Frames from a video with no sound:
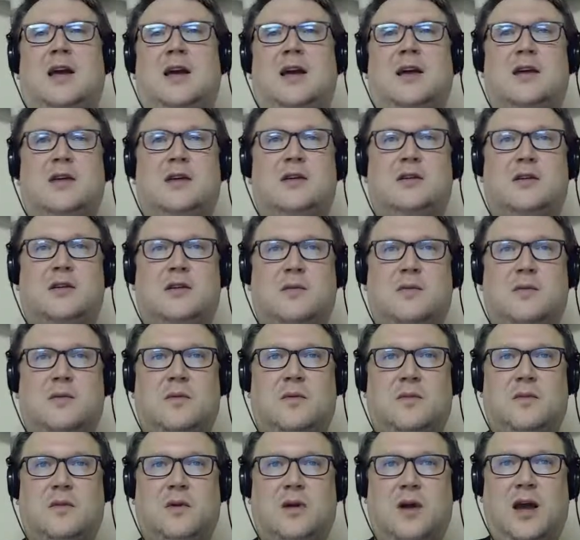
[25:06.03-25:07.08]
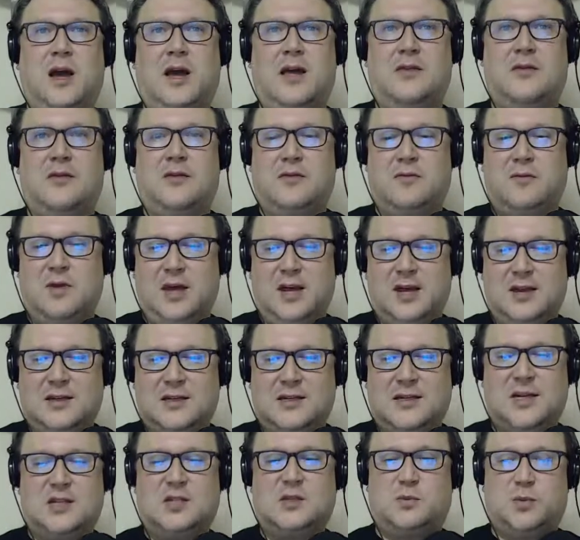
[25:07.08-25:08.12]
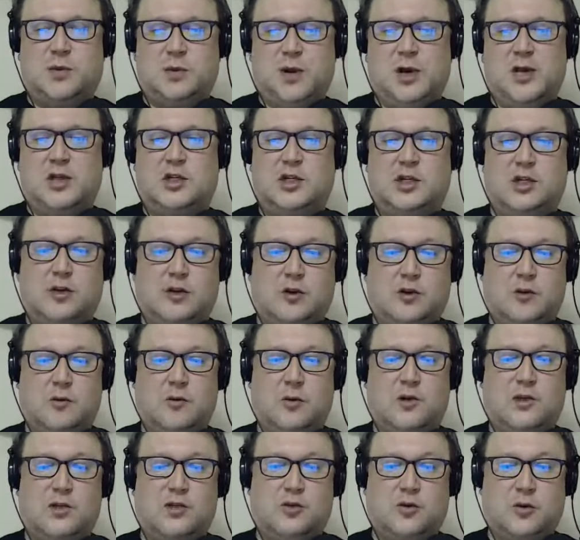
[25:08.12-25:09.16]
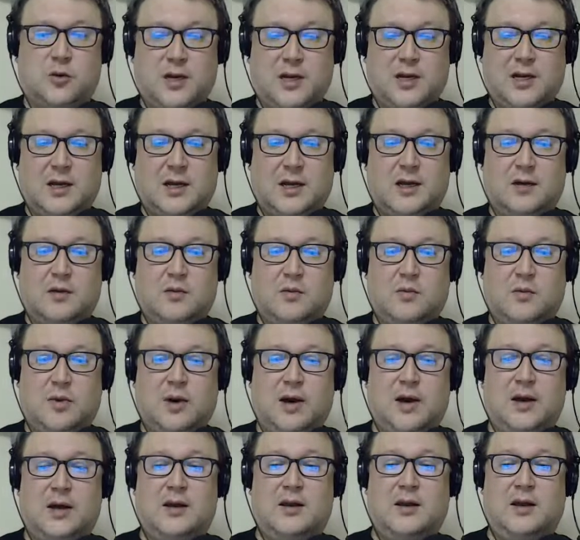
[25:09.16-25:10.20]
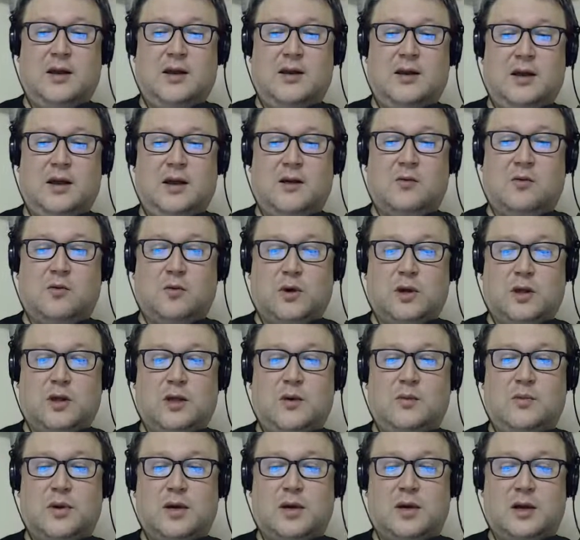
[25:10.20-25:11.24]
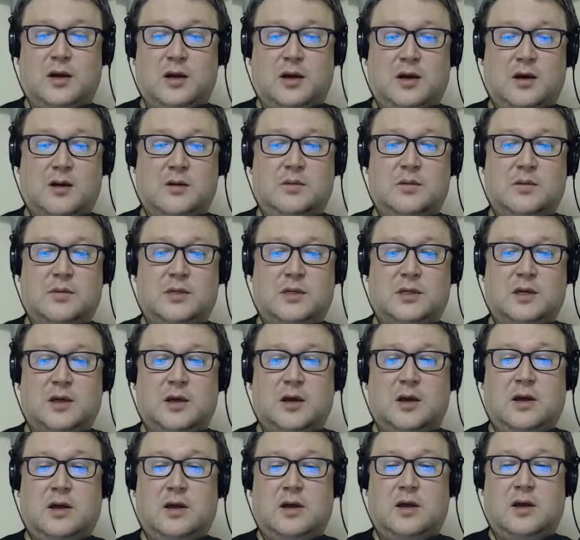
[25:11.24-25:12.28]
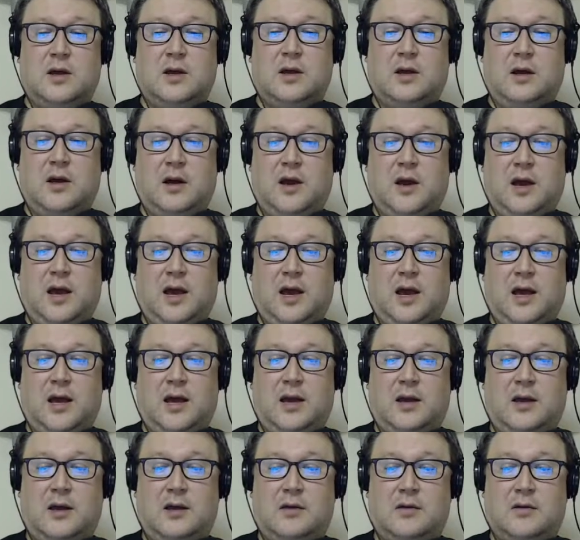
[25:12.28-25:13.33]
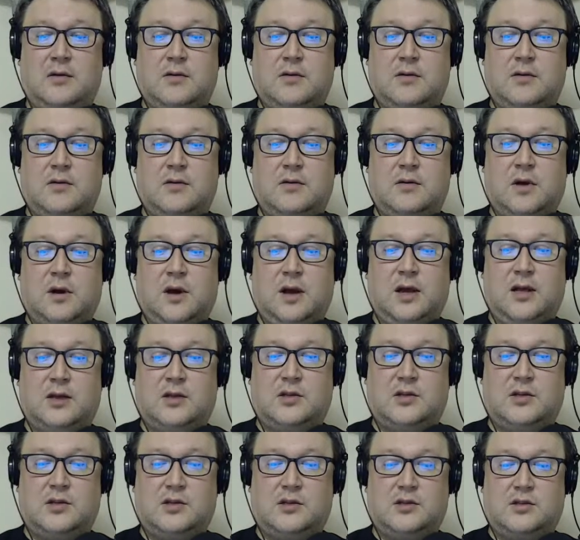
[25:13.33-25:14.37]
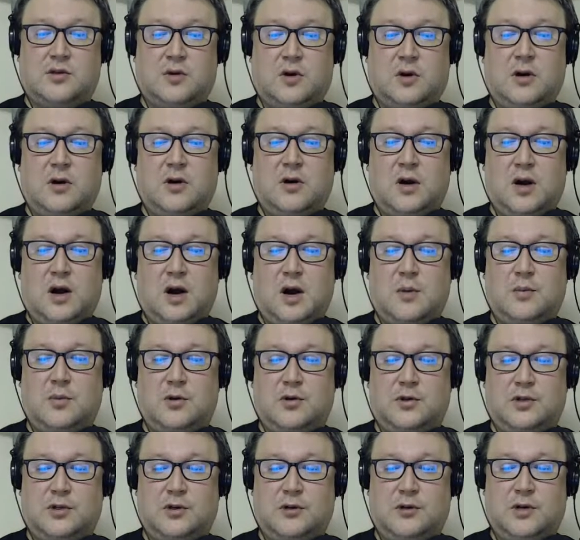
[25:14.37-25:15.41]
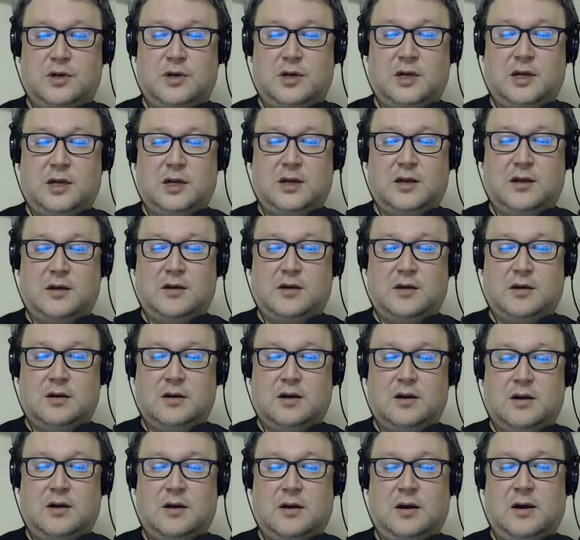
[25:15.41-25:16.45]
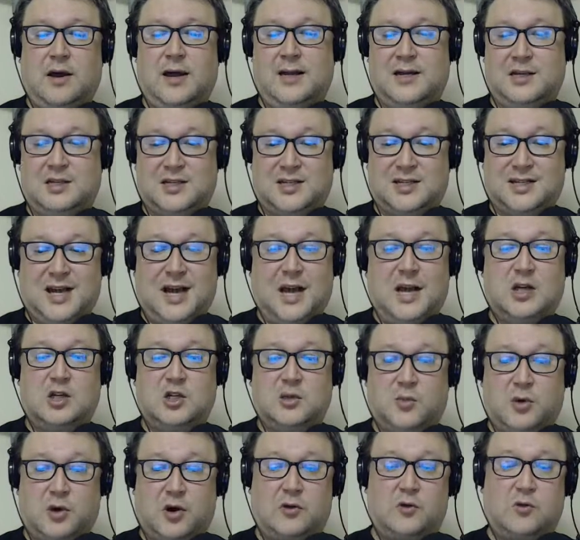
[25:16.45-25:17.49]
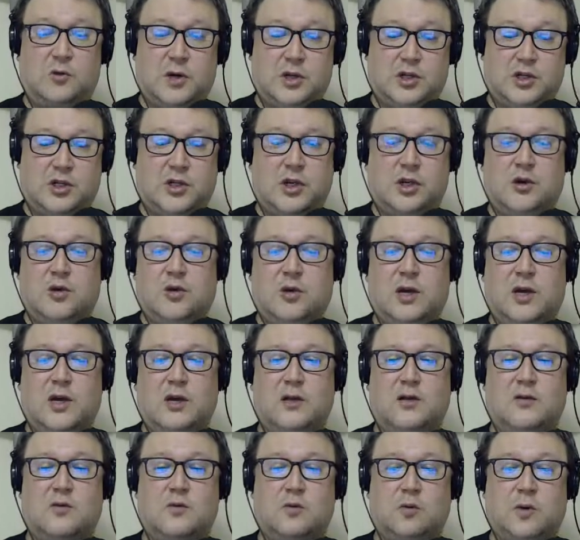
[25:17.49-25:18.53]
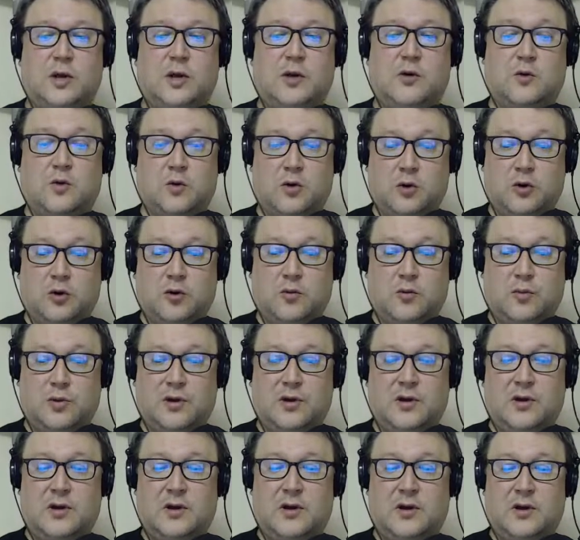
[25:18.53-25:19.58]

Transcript: and in desperation you're retreating, but it really becomes a strong opportunity and a stage upon which you can regroup